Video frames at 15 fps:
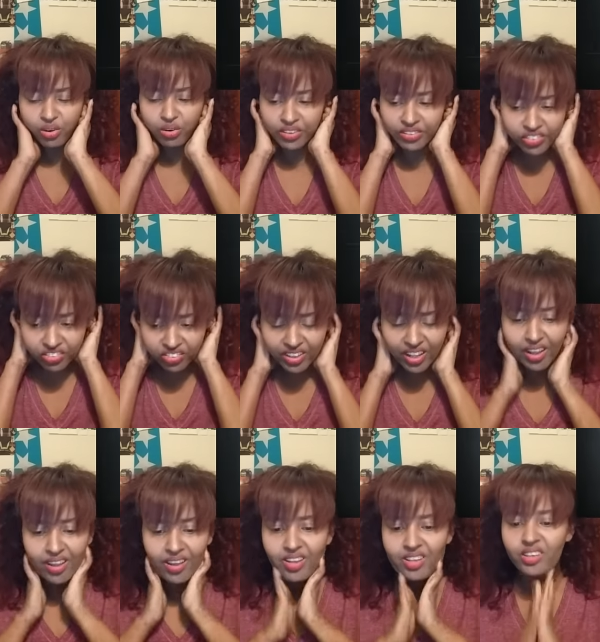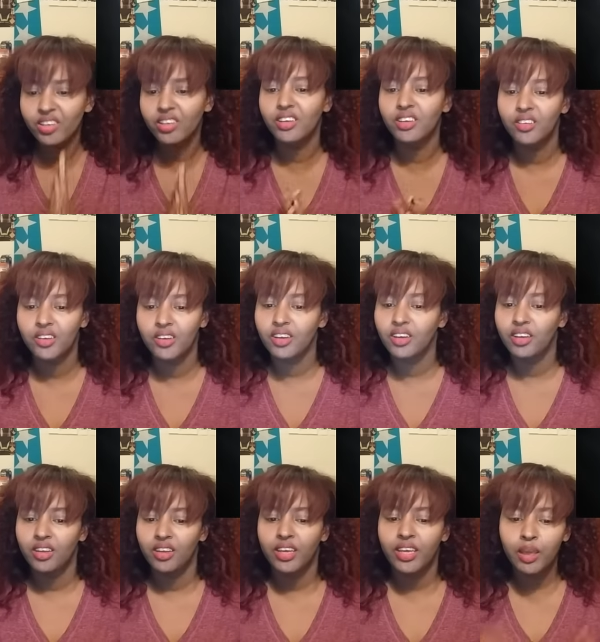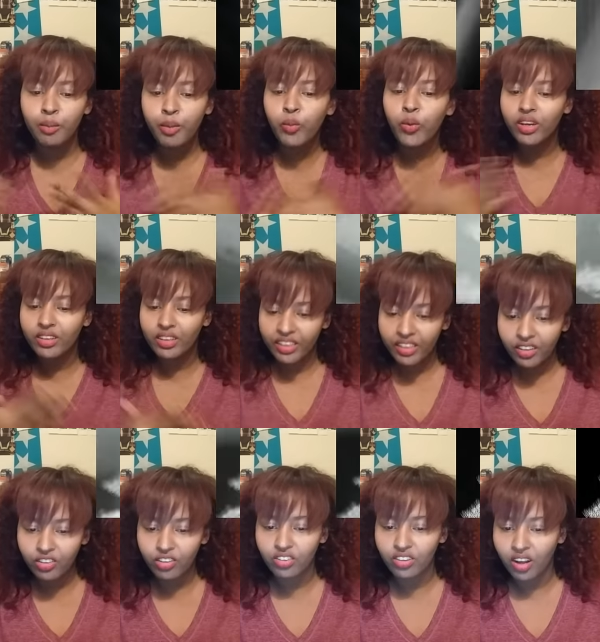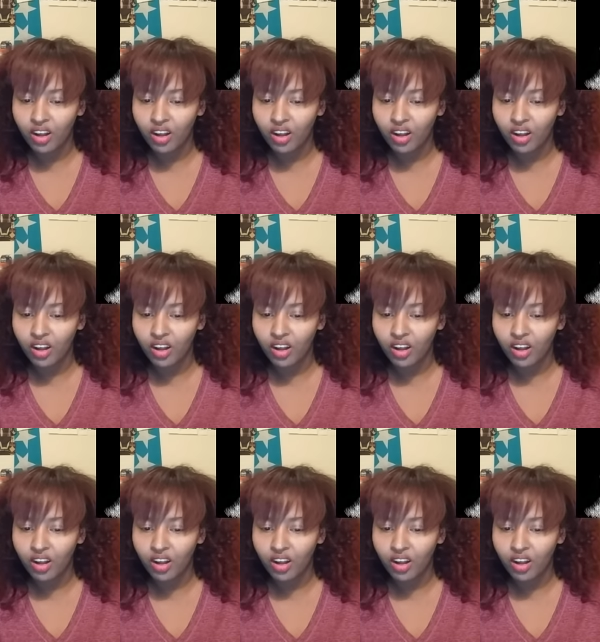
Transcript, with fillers: I don't understand. Heyman wanted to kill